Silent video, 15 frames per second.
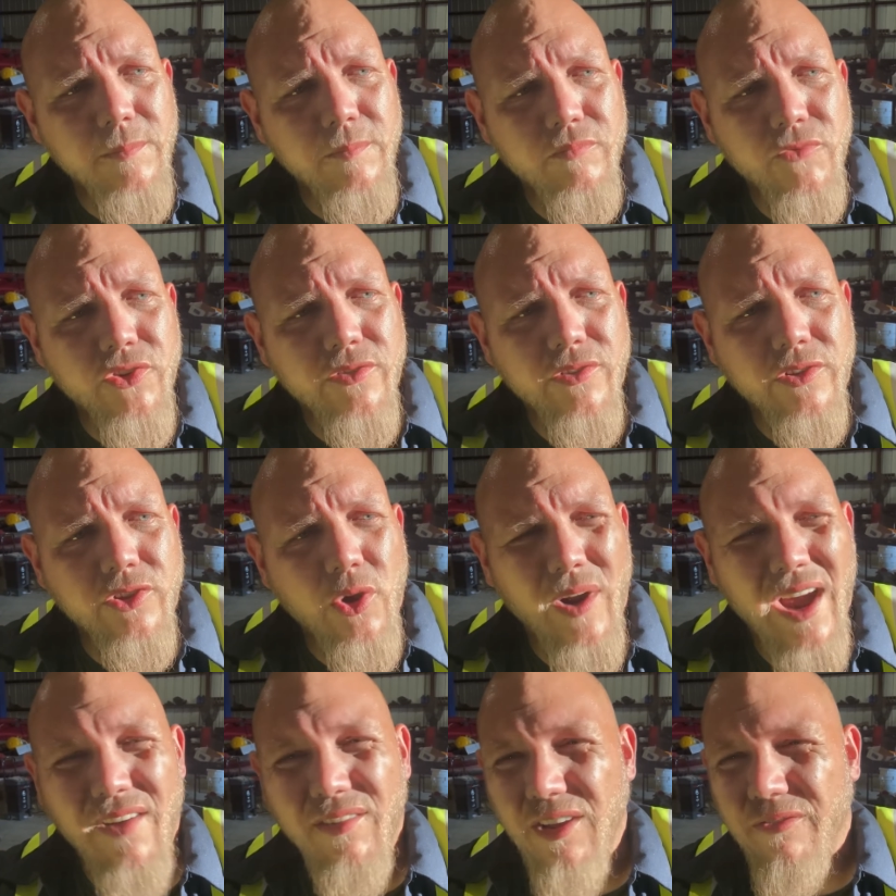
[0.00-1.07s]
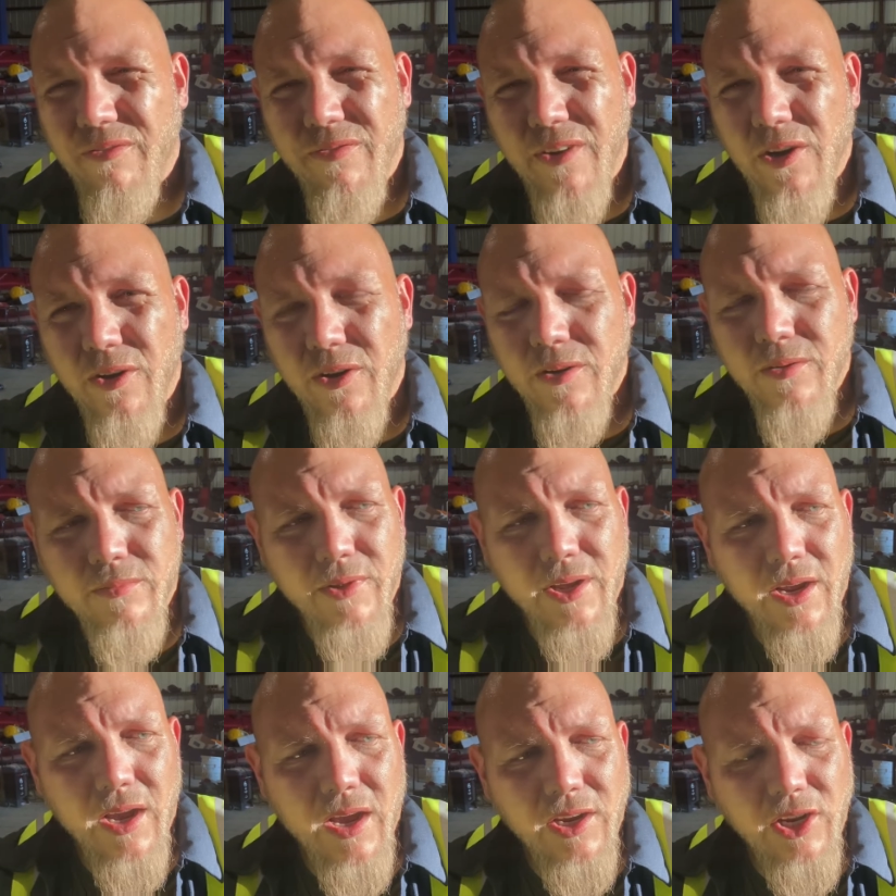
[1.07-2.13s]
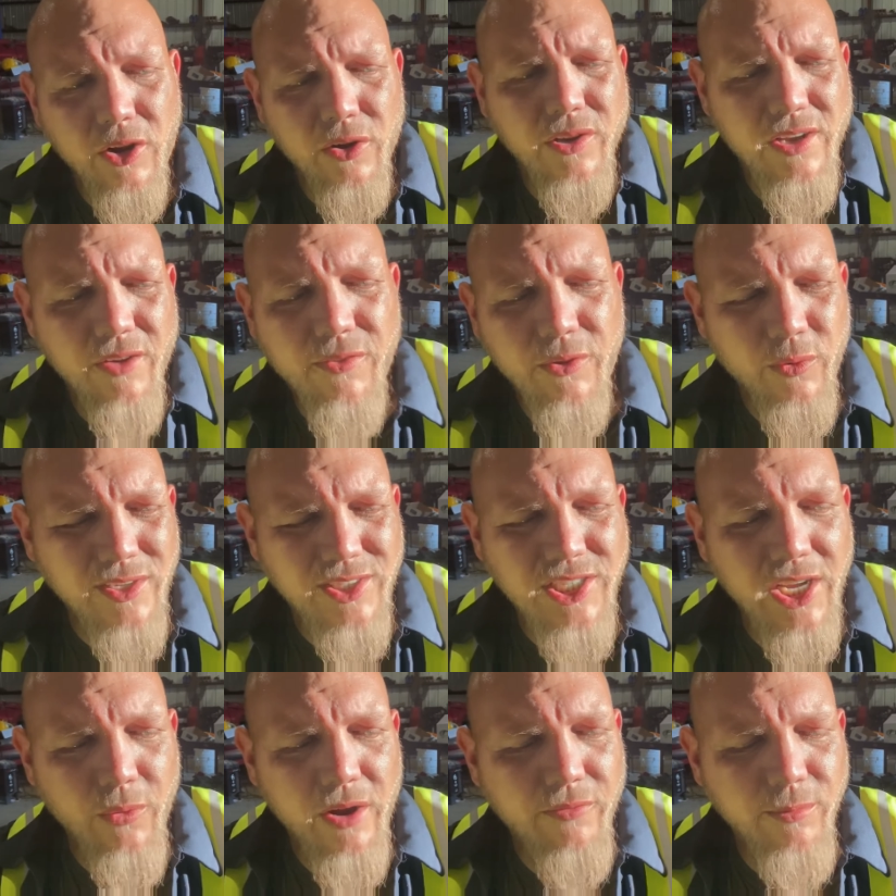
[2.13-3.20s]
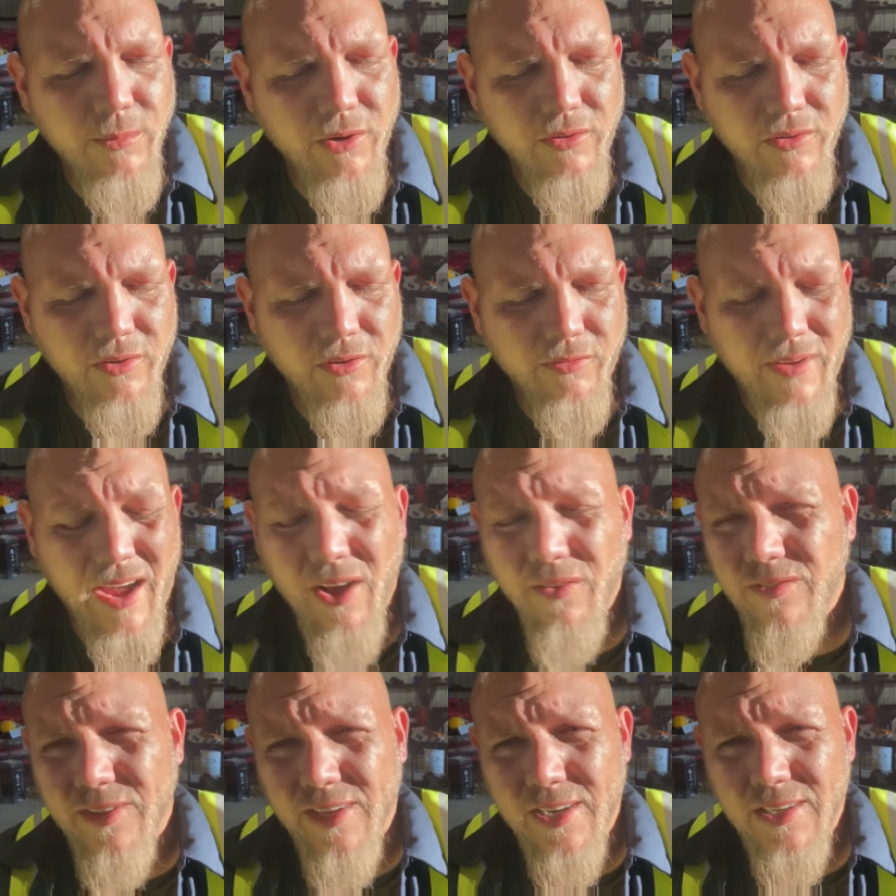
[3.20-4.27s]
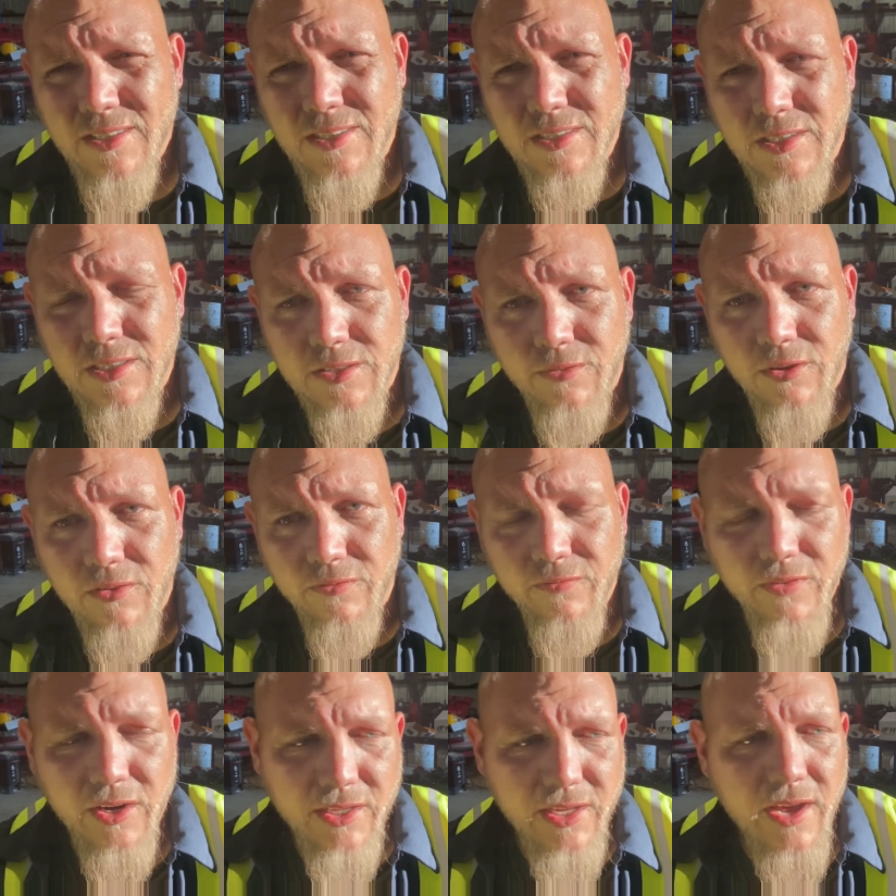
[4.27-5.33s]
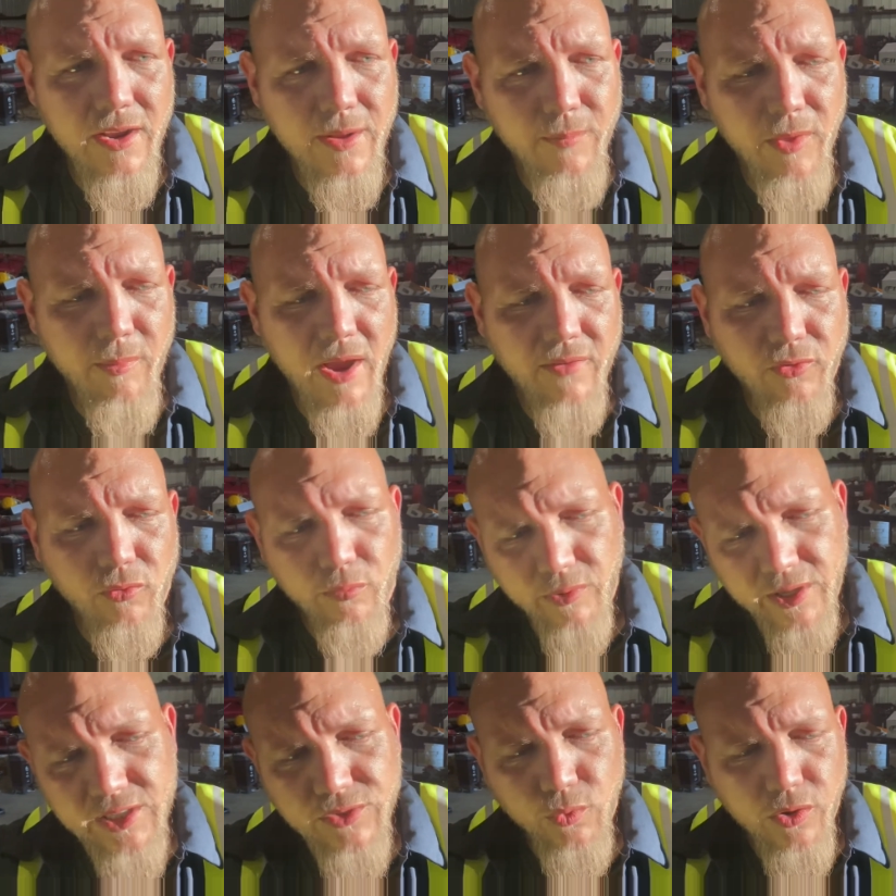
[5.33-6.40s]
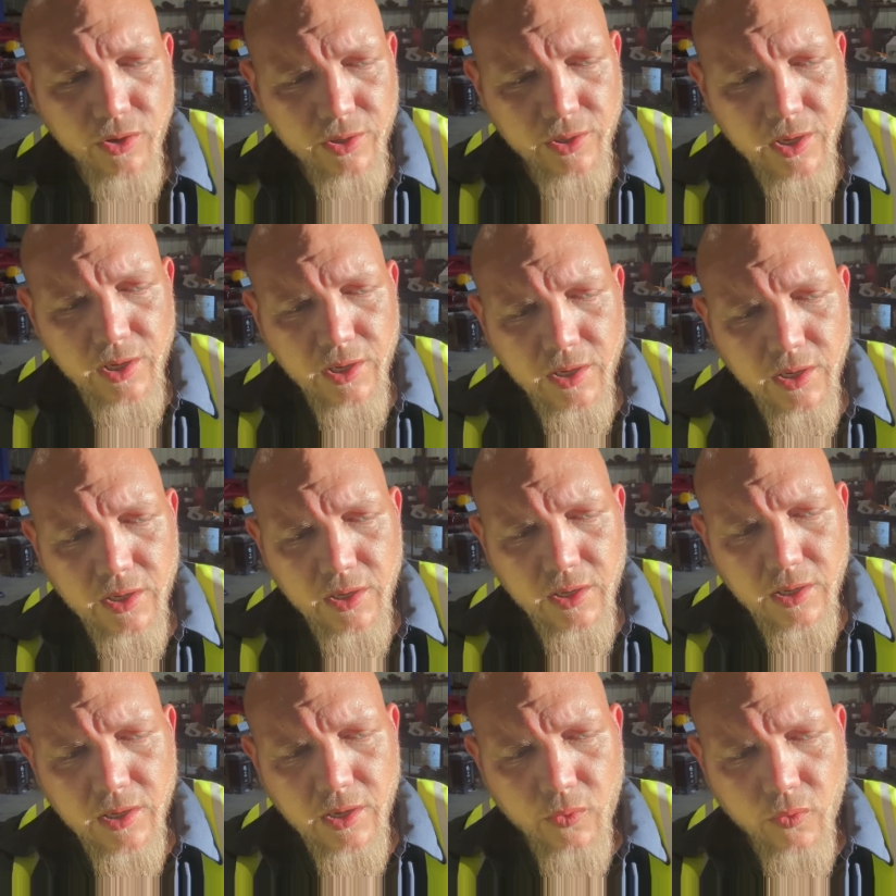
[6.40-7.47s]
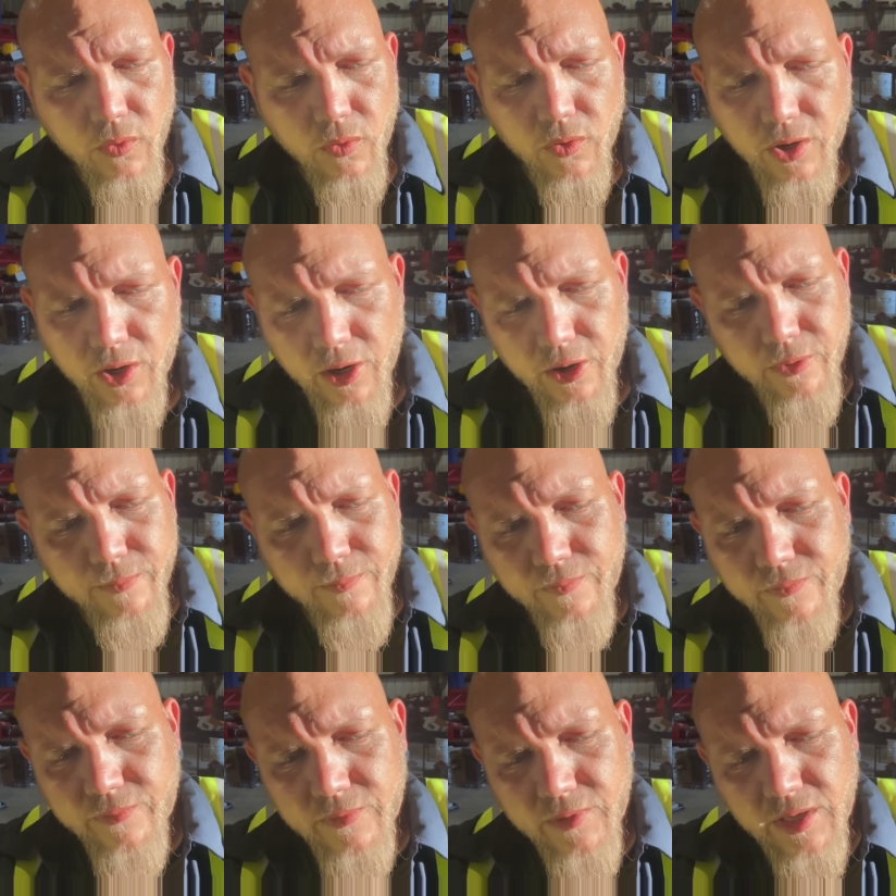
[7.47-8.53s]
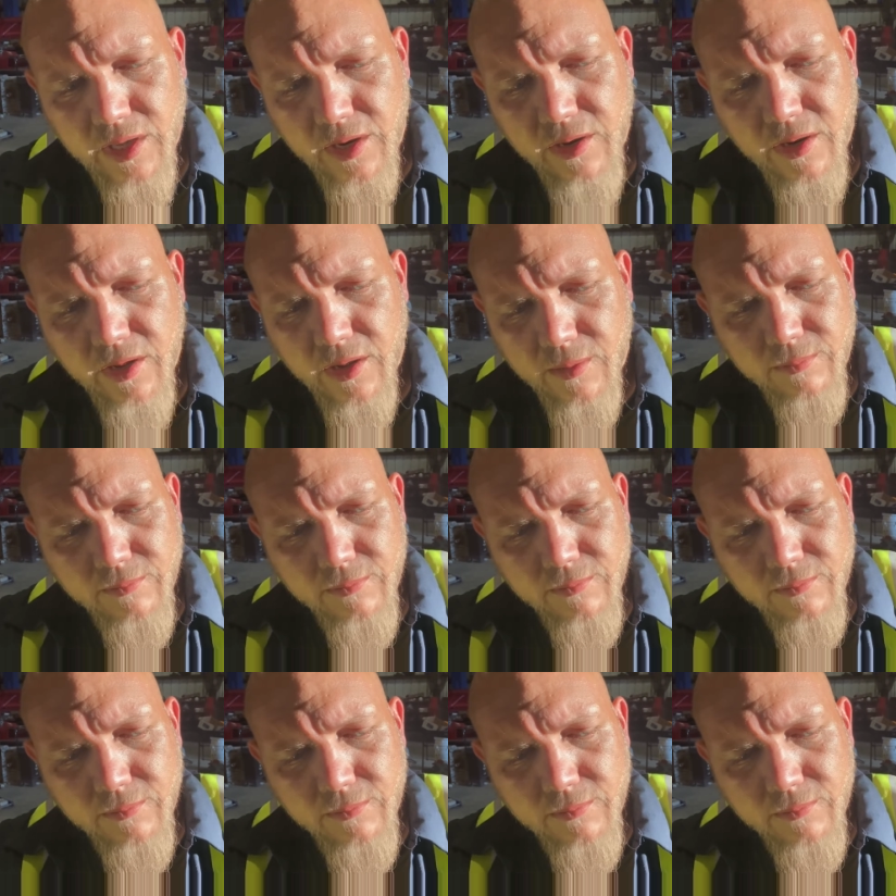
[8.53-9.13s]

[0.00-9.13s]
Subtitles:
just don't have any fear. Like, you definitely want to stay away from your valve seats because if you fuck that up, they might have to replace one. Or, get into